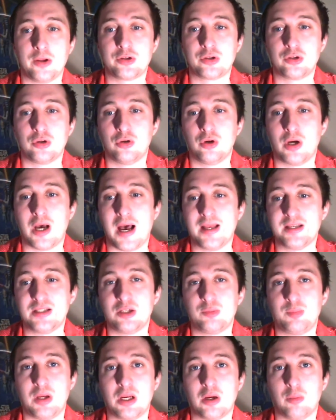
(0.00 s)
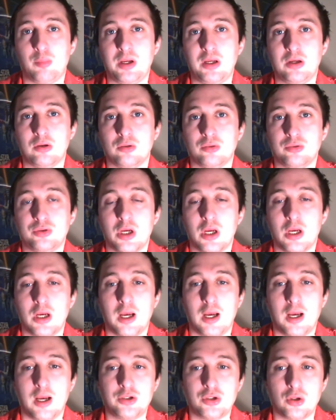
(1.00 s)
So as it's being appealed,
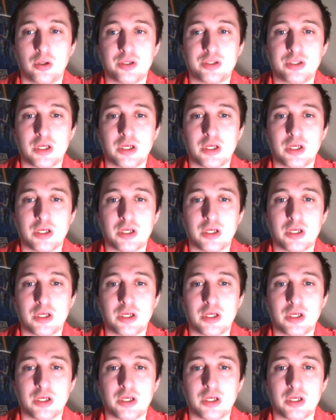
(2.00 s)
Julian